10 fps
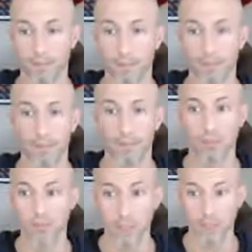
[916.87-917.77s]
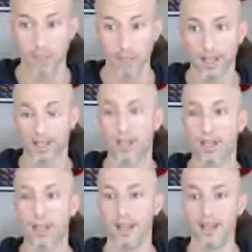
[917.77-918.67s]
You're going to be a pussy, like,
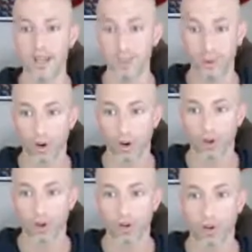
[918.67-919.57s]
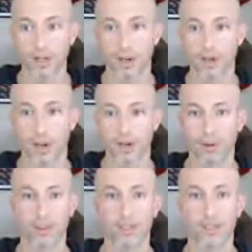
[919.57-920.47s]
get to work. We don't want to hear you crying. We
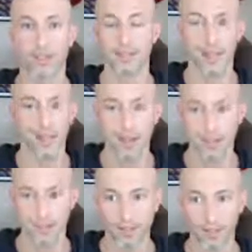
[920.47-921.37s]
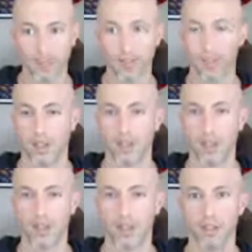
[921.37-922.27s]
don't need to get a day off. Like,
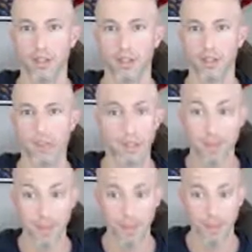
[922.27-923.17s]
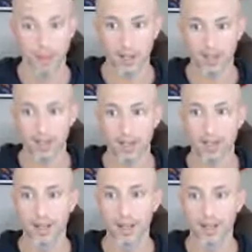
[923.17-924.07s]
just get back to it.
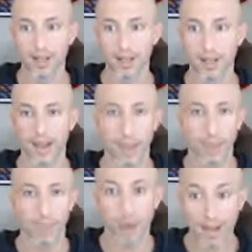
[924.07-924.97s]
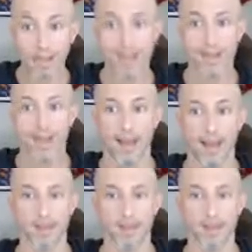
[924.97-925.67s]
And I bought into that